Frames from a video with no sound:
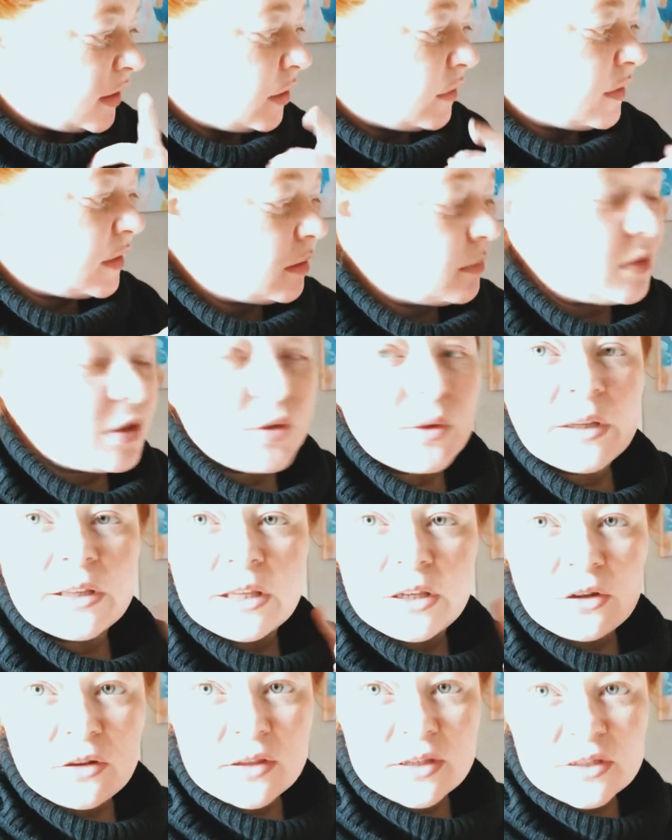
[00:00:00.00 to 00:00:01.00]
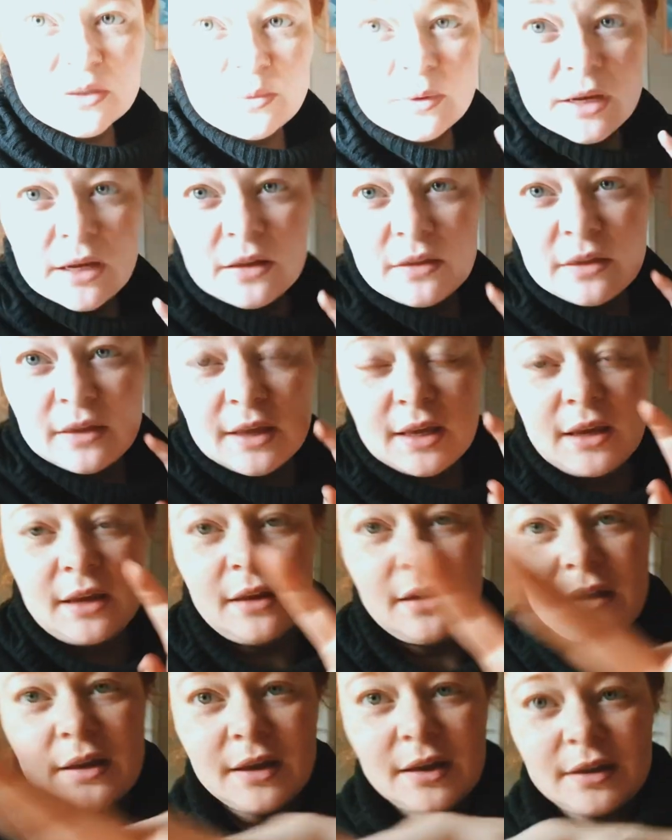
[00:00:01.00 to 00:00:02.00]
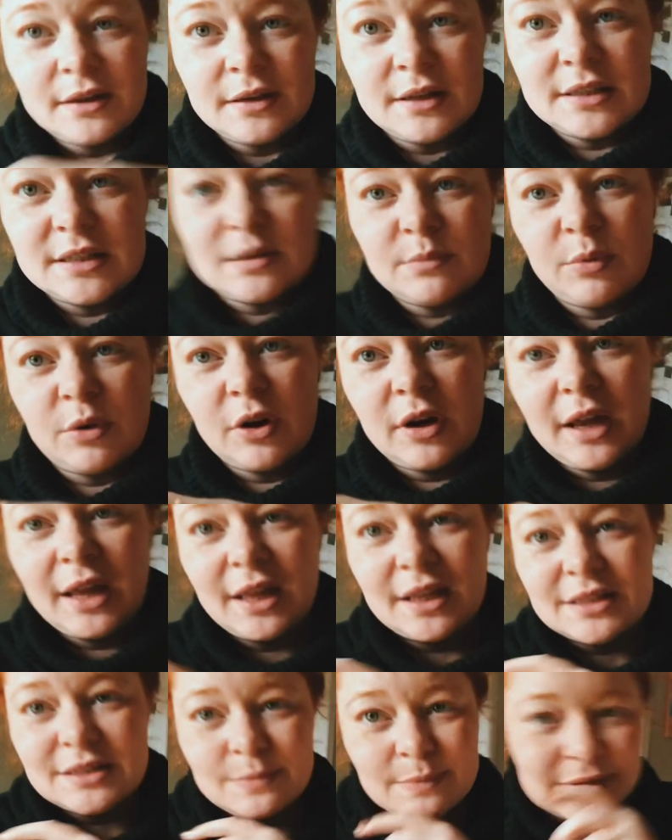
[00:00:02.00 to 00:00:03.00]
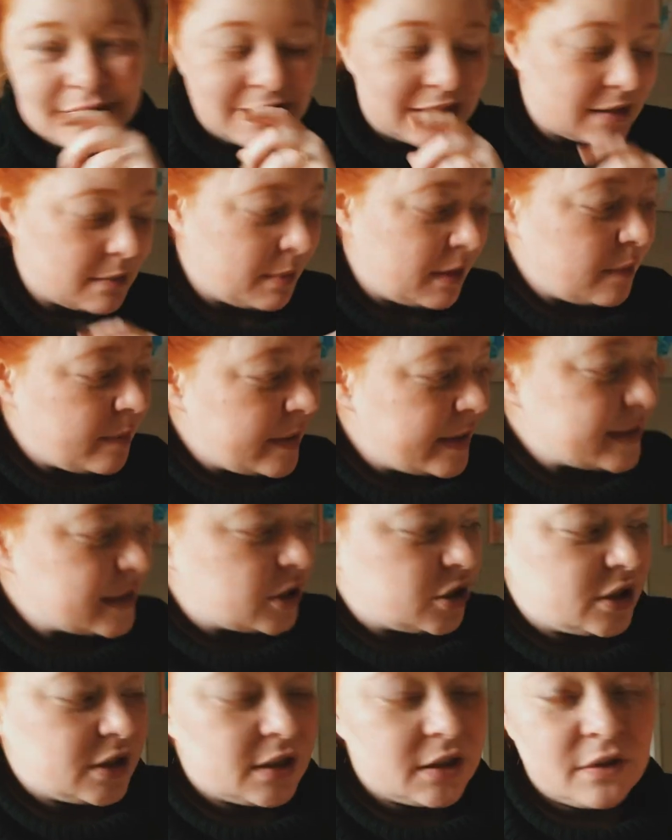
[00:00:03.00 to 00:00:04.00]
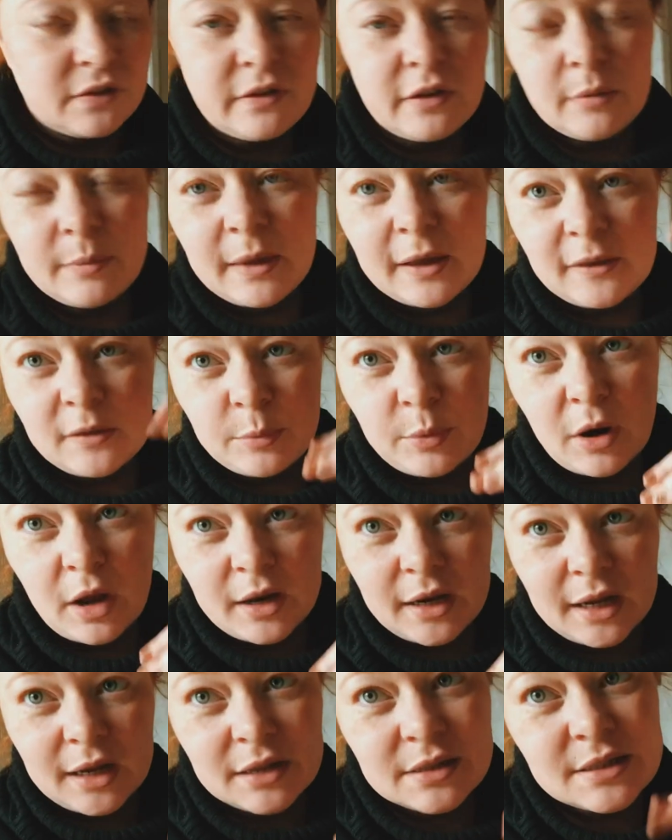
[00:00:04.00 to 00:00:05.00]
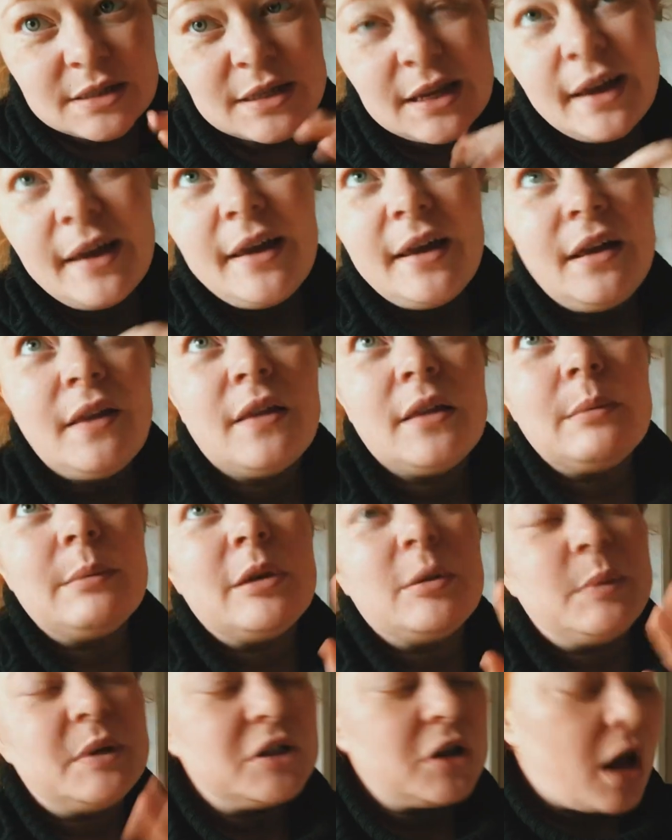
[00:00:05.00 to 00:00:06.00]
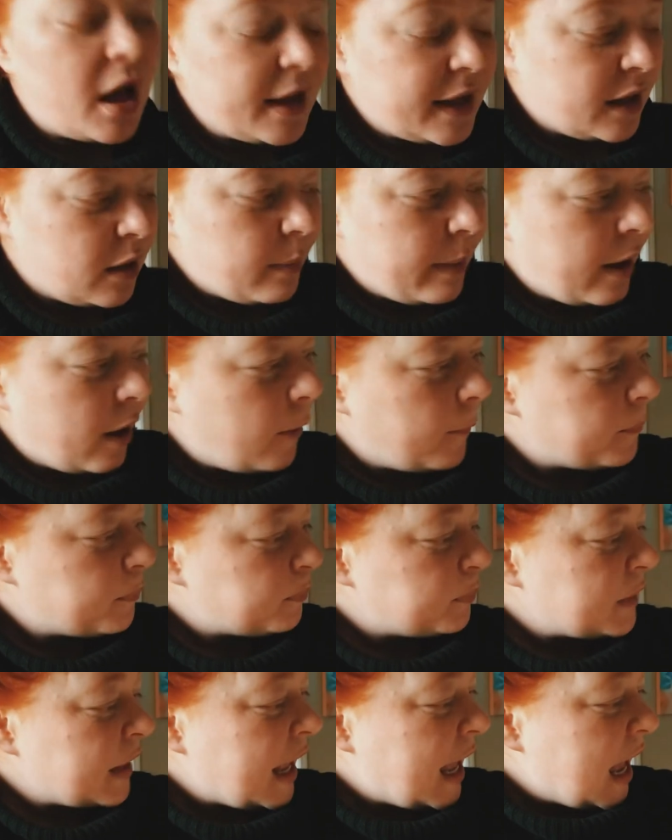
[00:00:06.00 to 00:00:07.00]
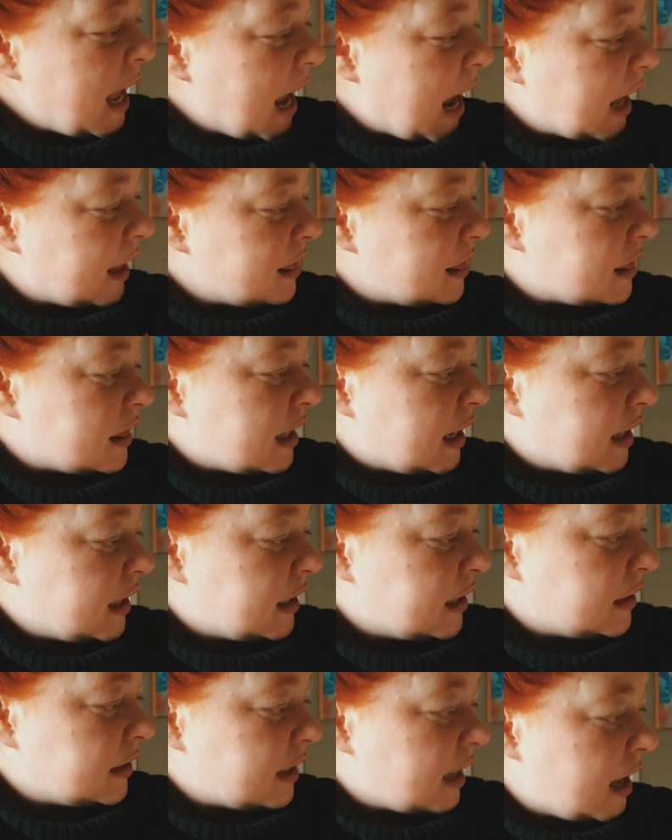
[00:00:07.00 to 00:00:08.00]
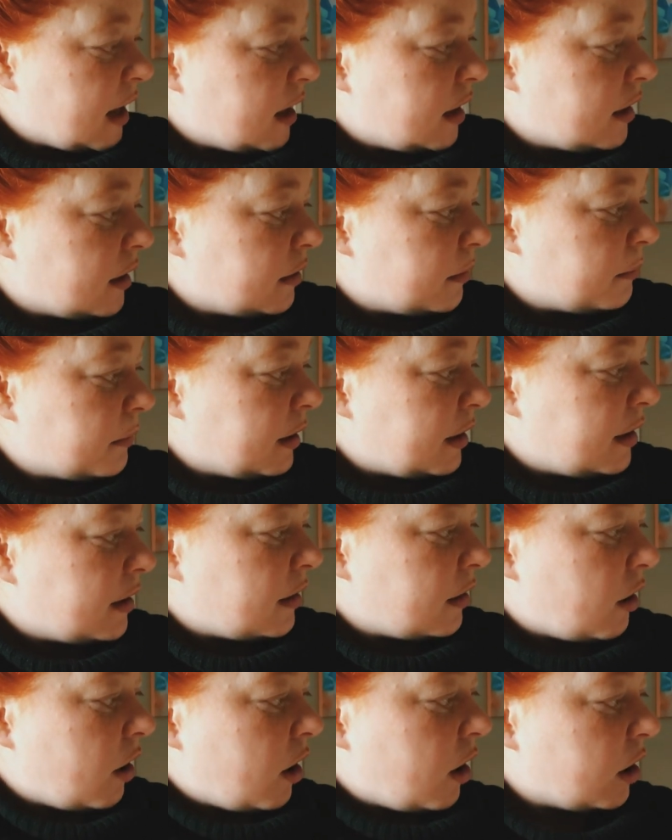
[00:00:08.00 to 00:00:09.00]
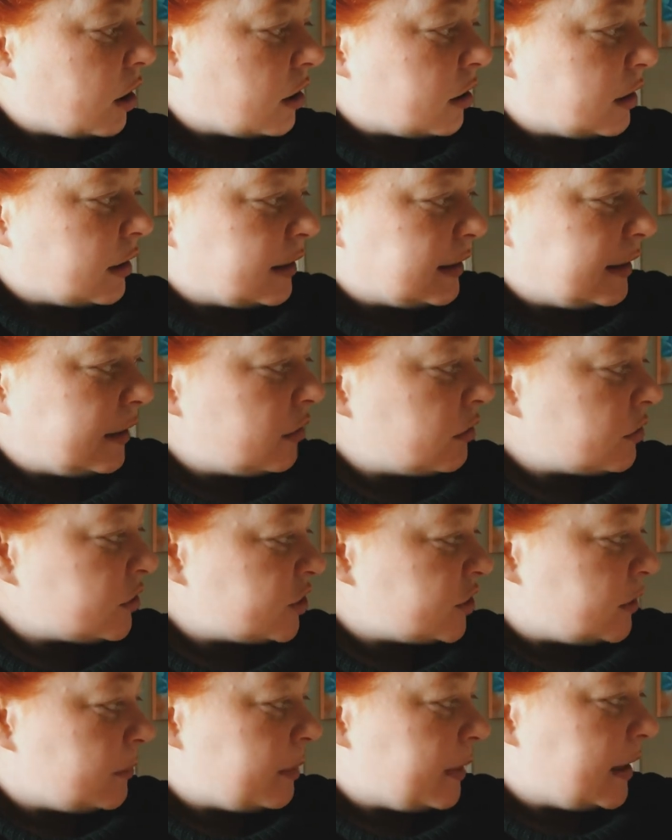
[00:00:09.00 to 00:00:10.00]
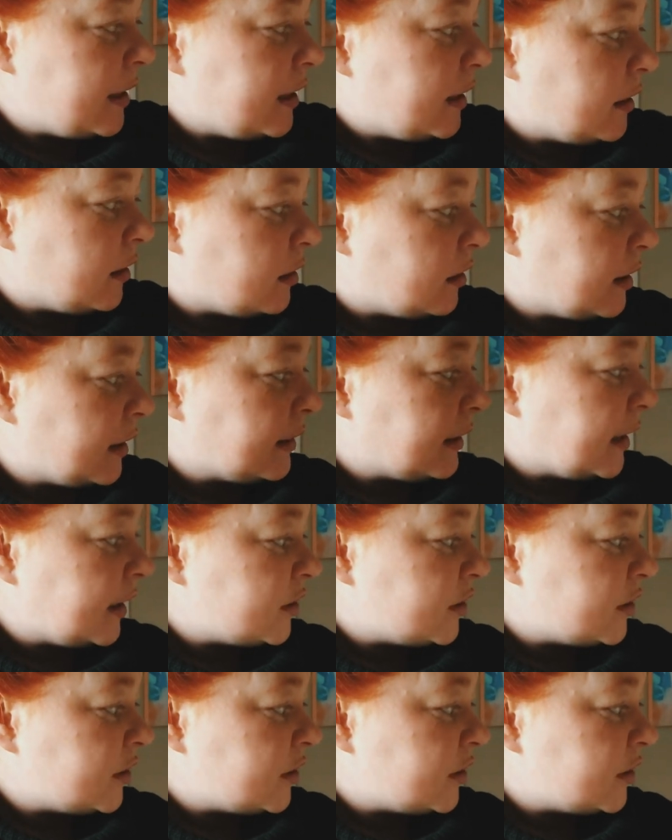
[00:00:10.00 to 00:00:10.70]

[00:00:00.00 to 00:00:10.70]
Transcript: that I'm doing later this week, the December hits, misses, and maybes. I just need to film like the products that I'm gonna be talking about. And then um, our little should be here in like